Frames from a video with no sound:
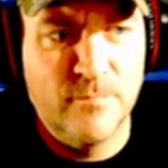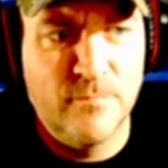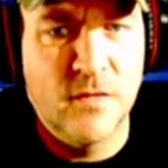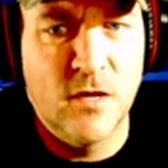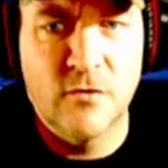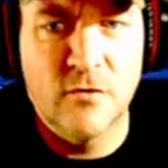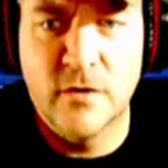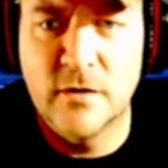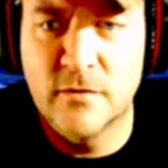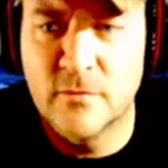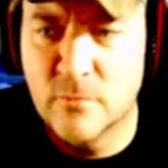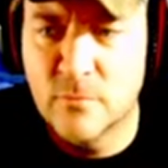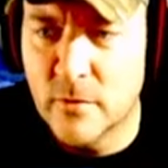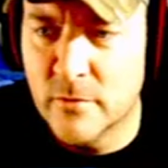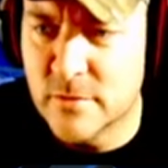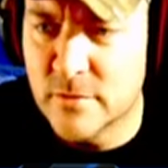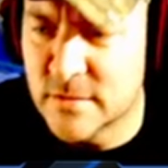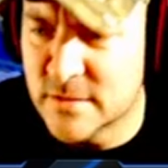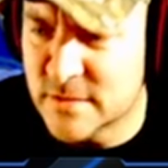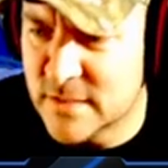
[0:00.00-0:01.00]
Okay,
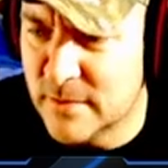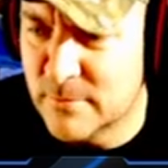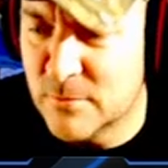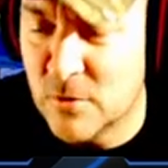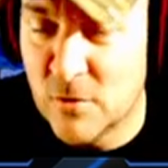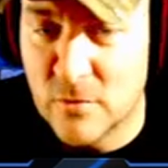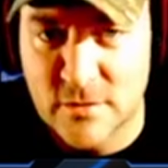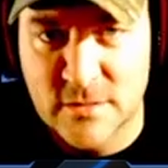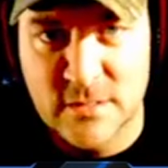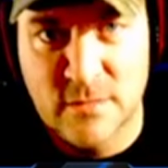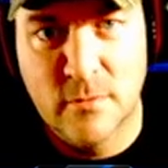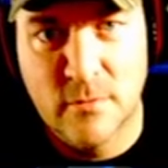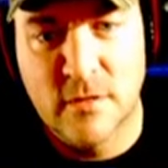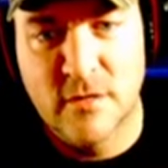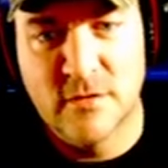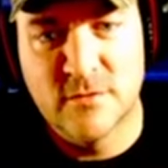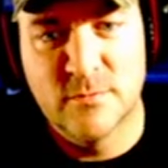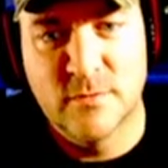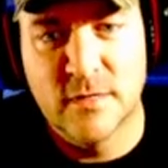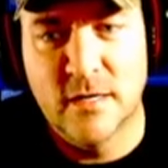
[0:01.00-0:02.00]
well, let's keep going and see what
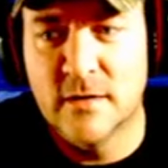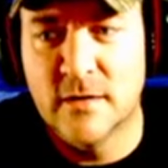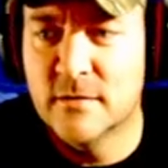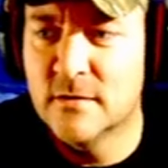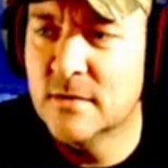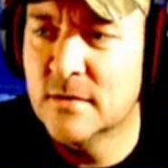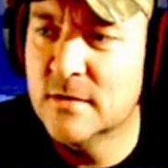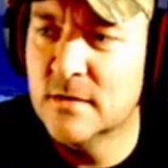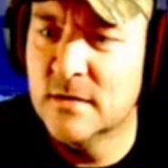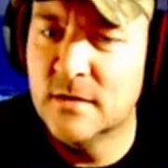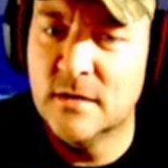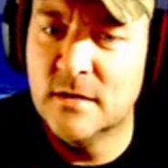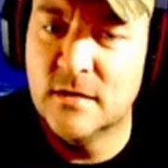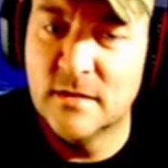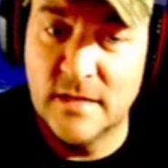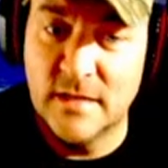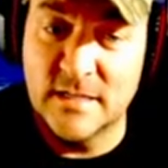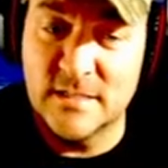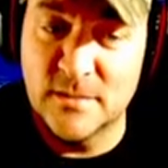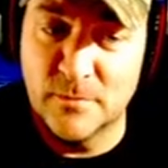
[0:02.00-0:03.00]
else we got.
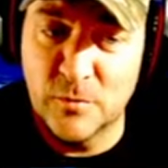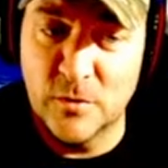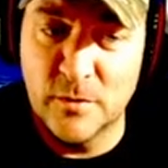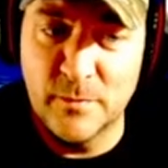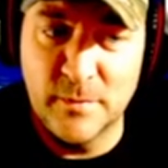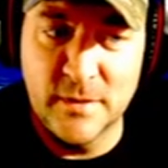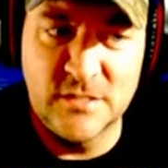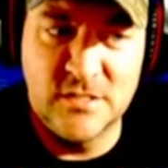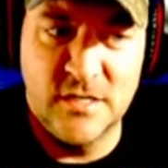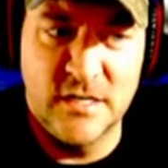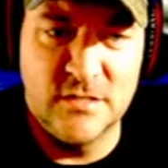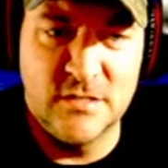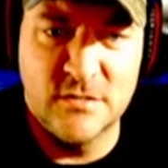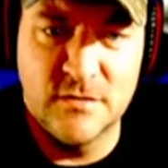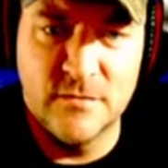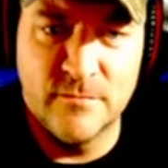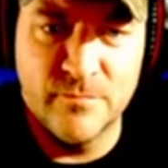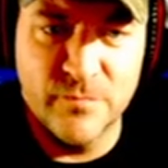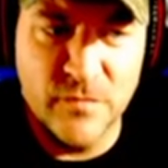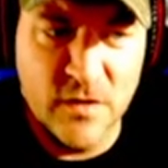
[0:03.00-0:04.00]
That's a pretty big change.
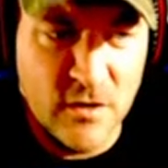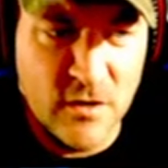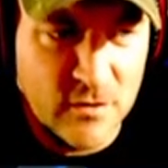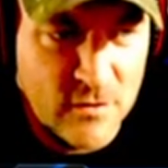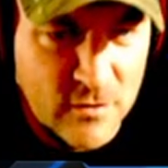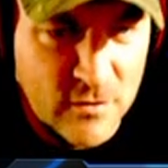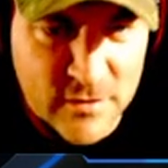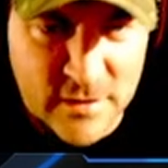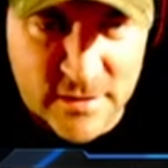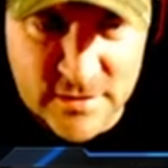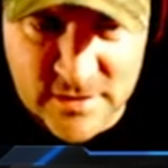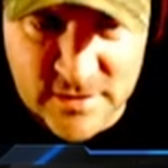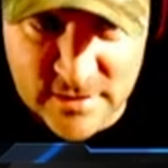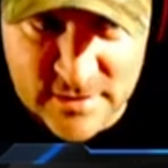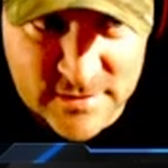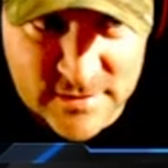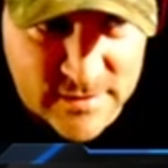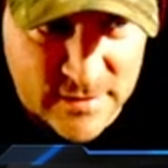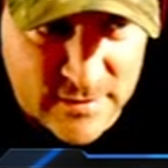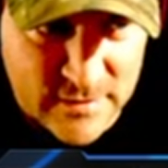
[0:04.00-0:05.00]
Okay, check
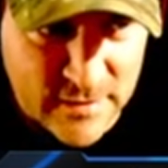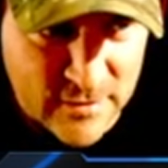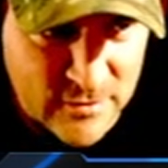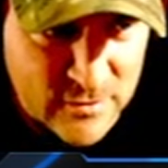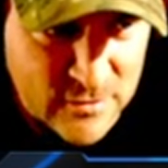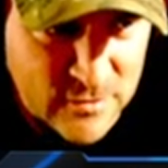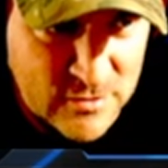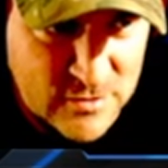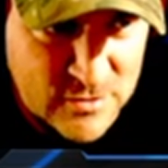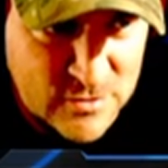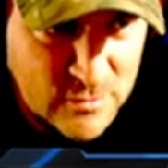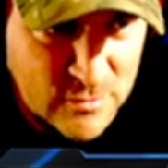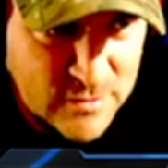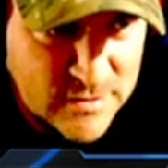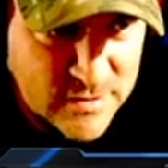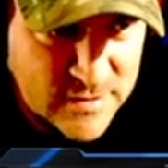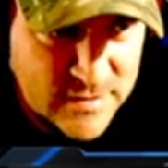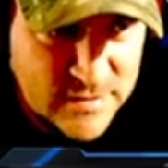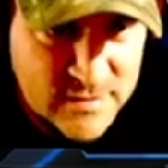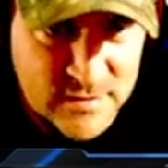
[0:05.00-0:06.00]
this out. Now they're going to show us, I
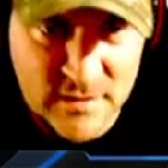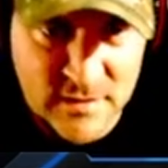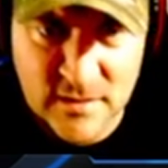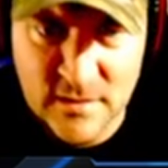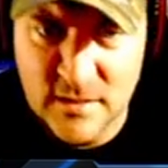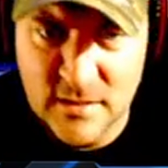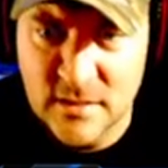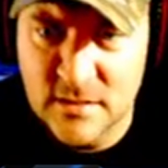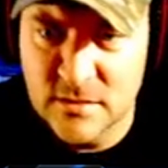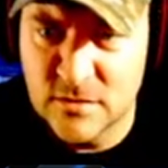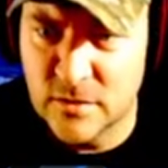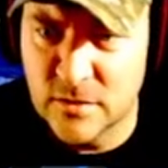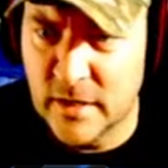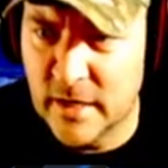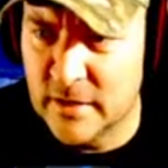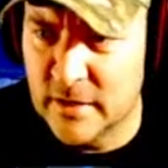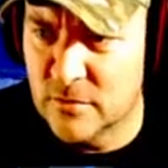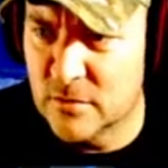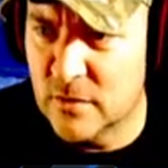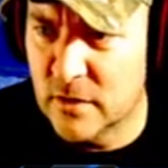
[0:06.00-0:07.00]
guess. So yeah,
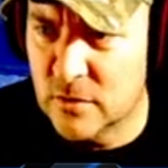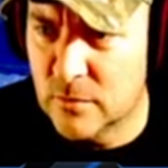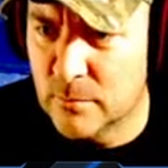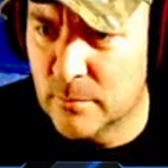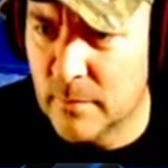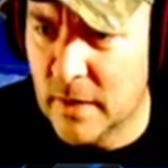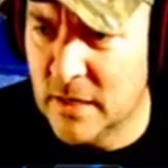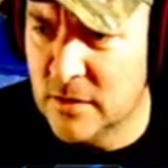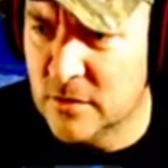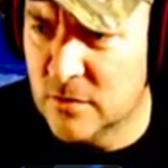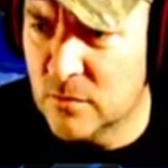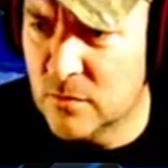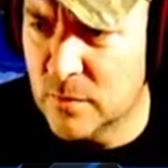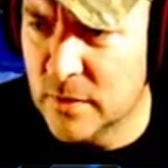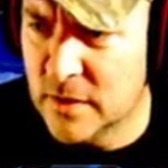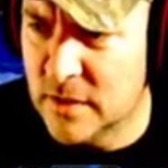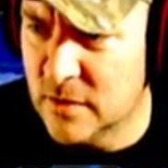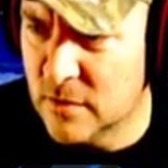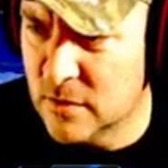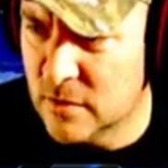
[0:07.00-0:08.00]
you got your main 3
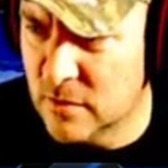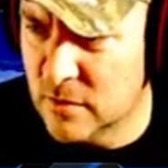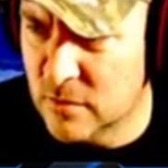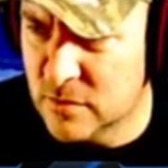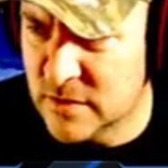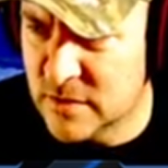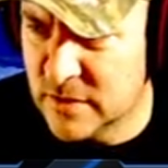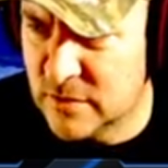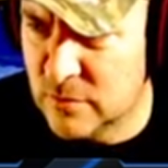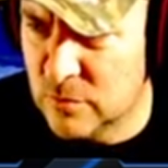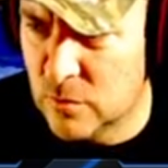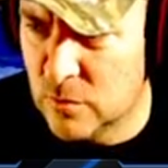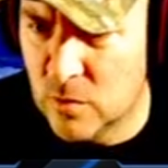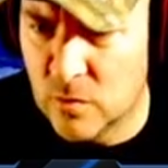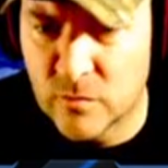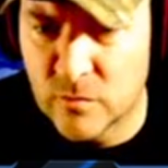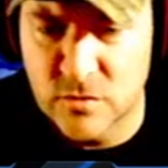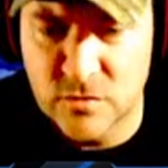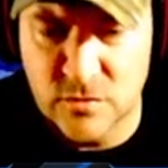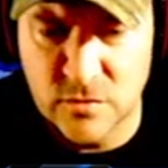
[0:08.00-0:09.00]
here. It looks like you can go
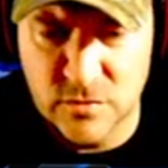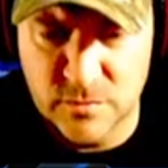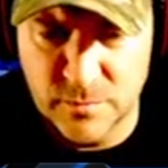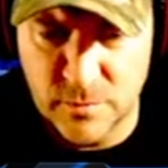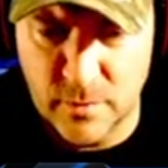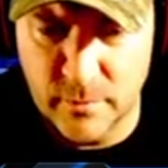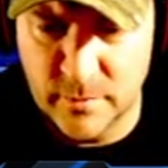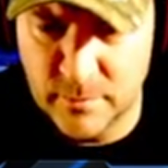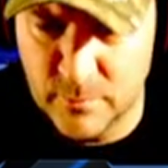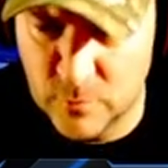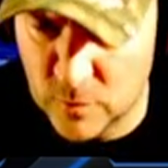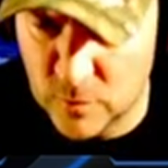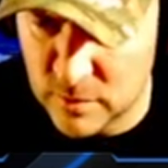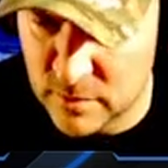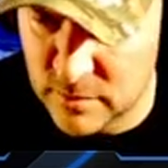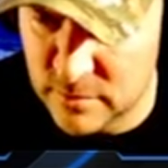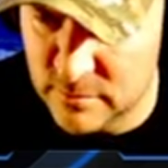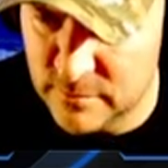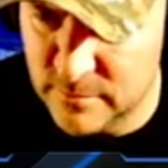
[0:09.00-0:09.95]
over, so there's probably more.